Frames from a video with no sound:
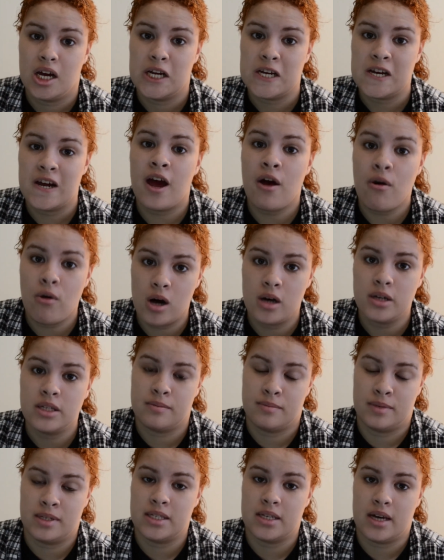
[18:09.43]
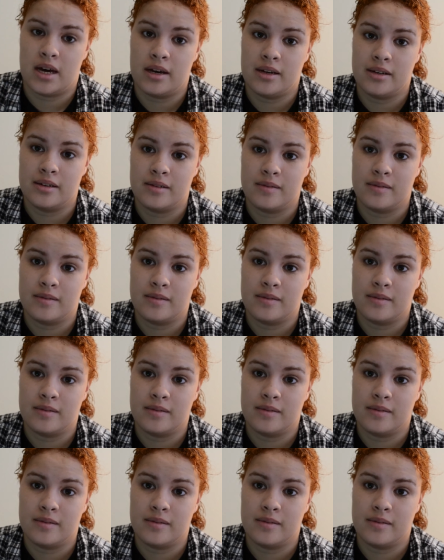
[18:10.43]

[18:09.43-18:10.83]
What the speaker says: How awesome is that?